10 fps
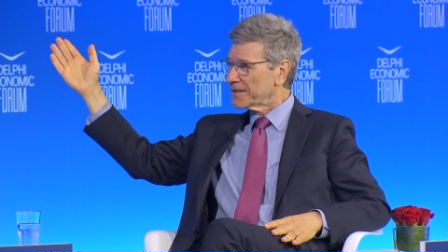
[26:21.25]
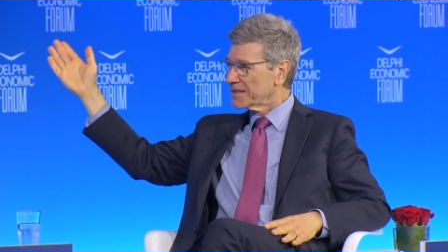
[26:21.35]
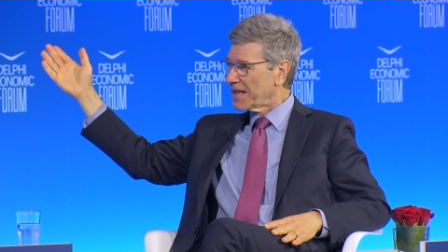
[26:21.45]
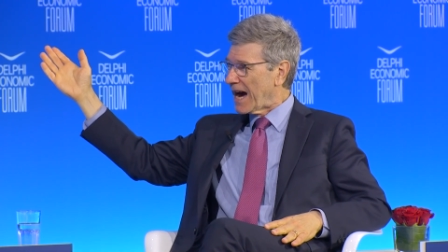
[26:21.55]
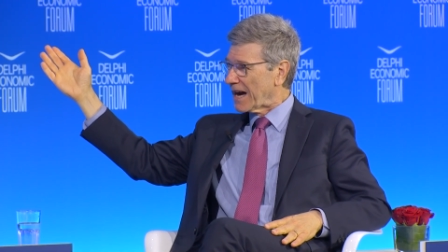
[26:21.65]

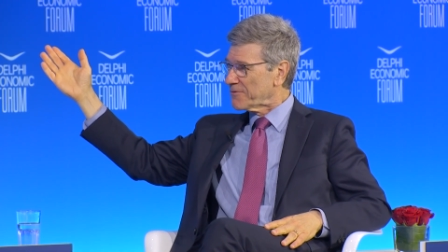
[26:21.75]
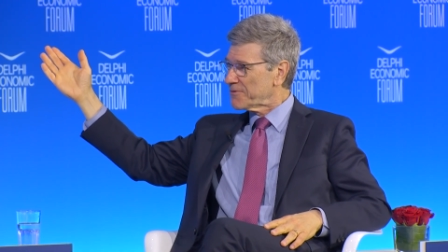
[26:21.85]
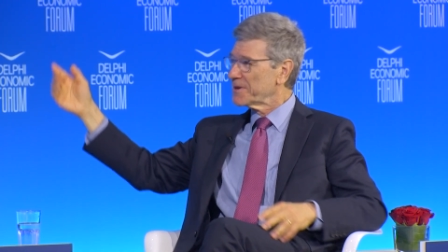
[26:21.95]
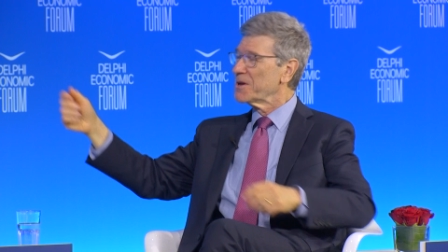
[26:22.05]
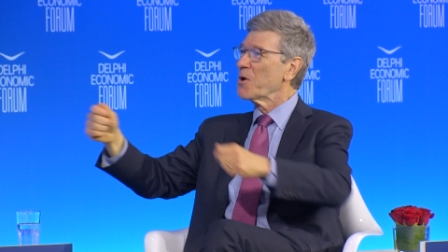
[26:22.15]

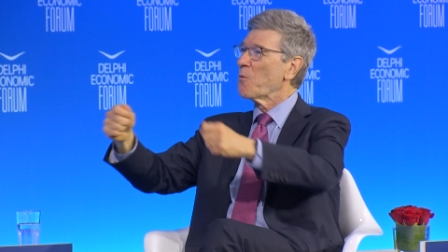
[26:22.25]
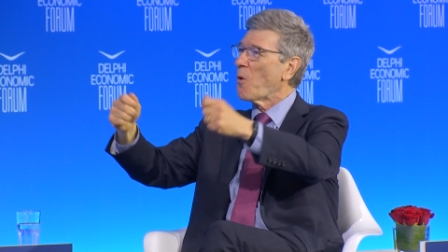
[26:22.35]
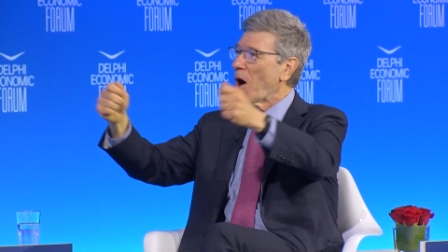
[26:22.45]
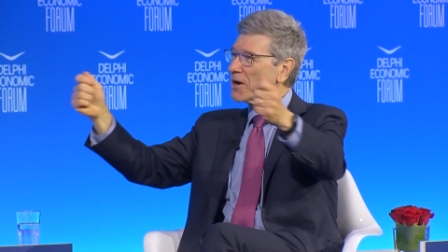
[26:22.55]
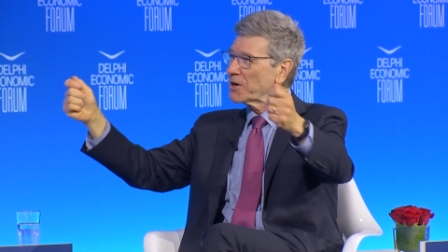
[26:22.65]
live,
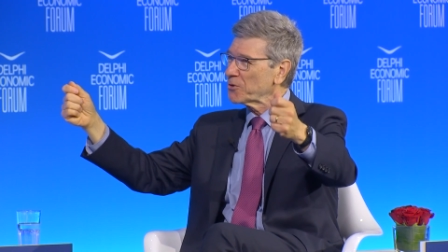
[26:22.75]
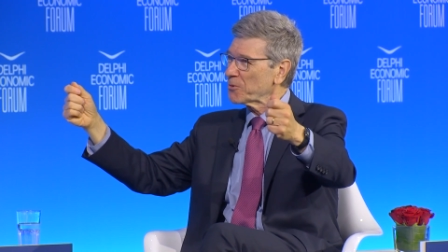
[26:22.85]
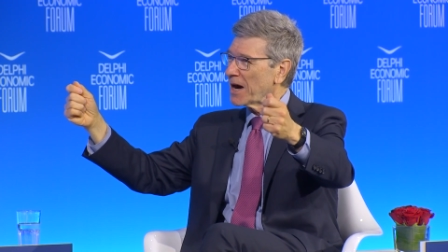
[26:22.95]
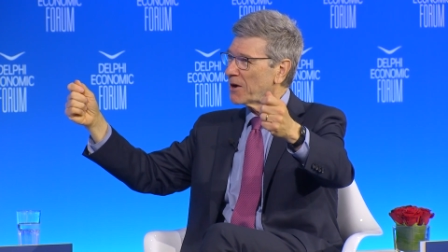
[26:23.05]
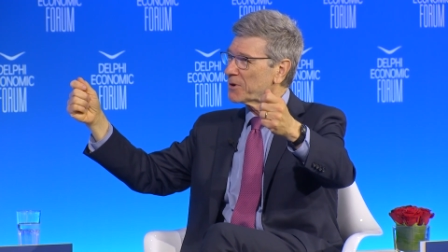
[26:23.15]
walking
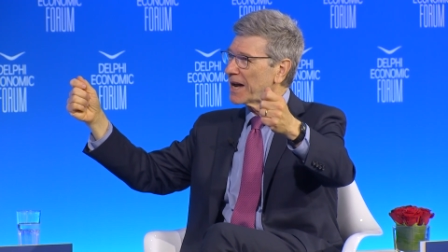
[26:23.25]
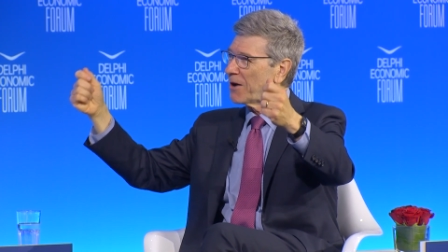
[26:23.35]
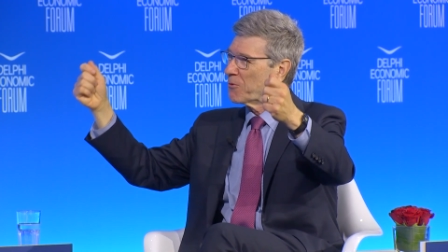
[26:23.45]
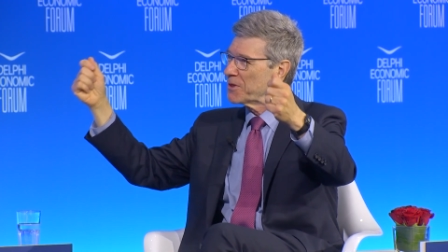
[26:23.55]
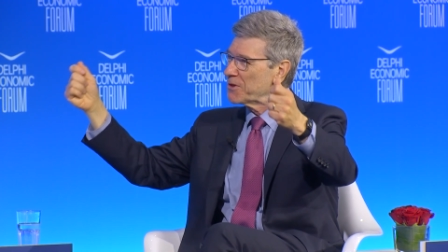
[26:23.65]
around
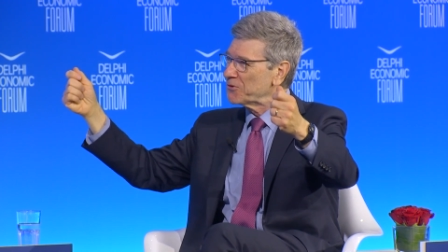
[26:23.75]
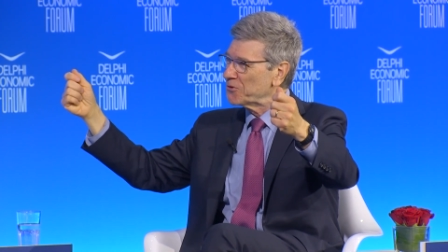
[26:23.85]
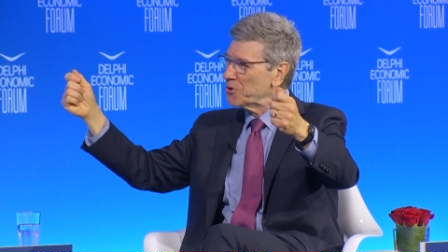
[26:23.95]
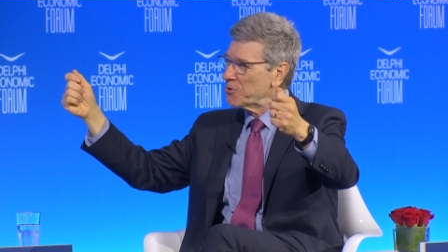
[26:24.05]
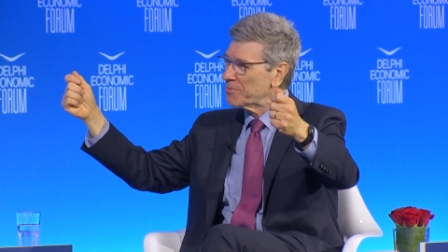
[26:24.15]
now with a
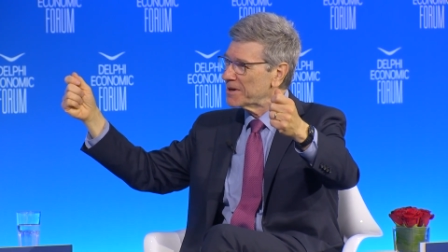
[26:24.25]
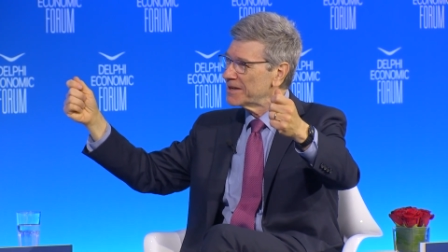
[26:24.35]
Zoom.